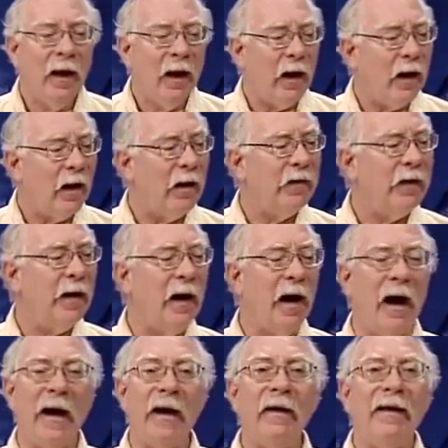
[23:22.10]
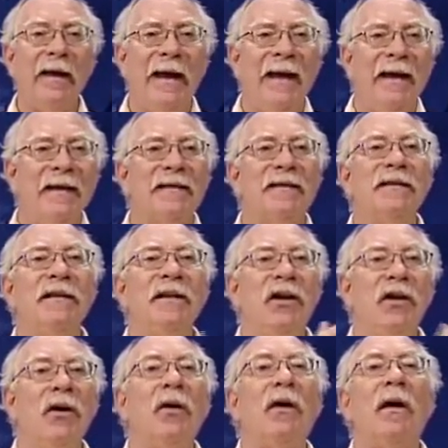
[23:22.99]
Uh, the irony is
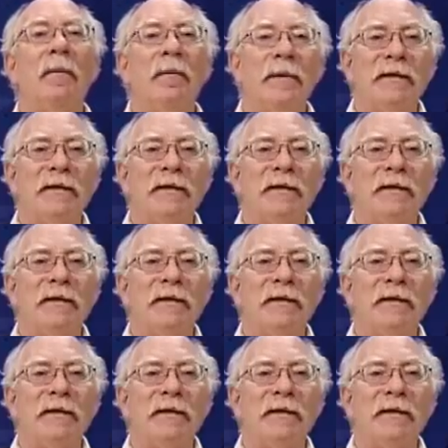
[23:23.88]
Europe